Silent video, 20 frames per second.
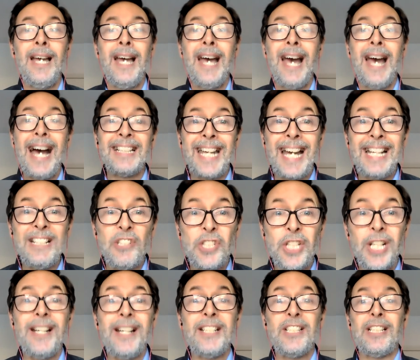And can
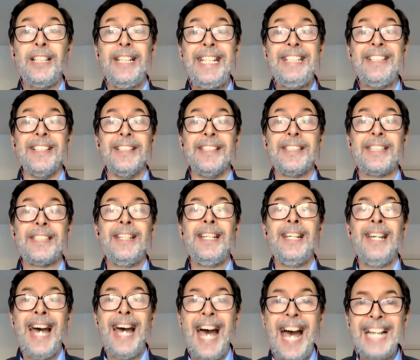church leaders
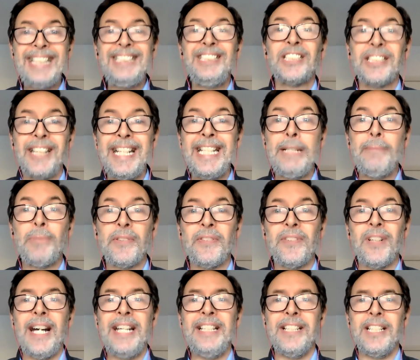and training
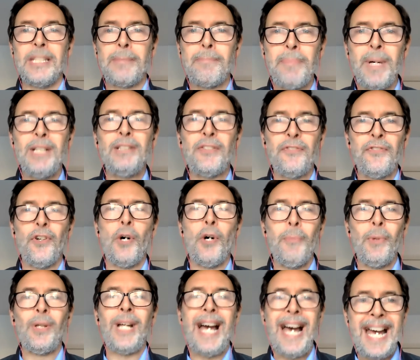providers, both
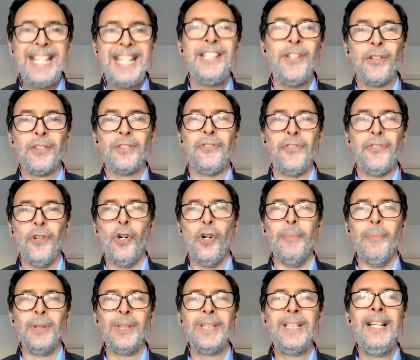formal and
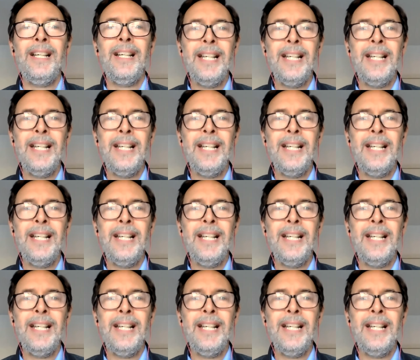non-formal,